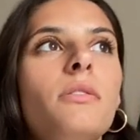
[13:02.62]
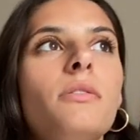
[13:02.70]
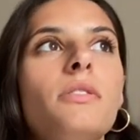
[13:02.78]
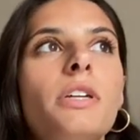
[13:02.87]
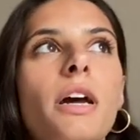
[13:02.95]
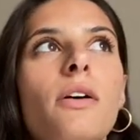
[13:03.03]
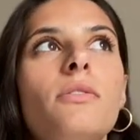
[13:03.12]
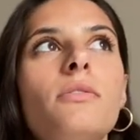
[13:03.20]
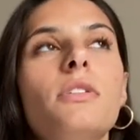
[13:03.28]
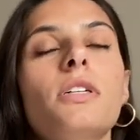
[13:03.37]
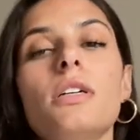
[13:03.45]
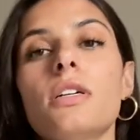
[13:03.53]
you know,
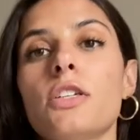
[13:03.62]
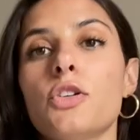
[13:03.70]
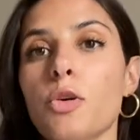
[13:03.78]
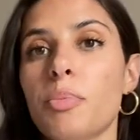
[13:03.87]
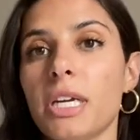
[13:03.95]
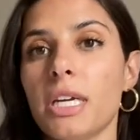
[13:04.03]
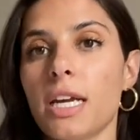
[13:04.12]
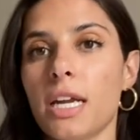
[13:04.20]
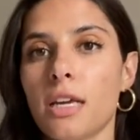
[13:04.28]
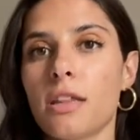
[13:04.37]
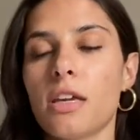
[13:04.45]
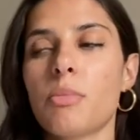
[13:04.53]
European
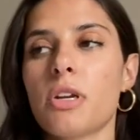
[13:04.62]
anything, but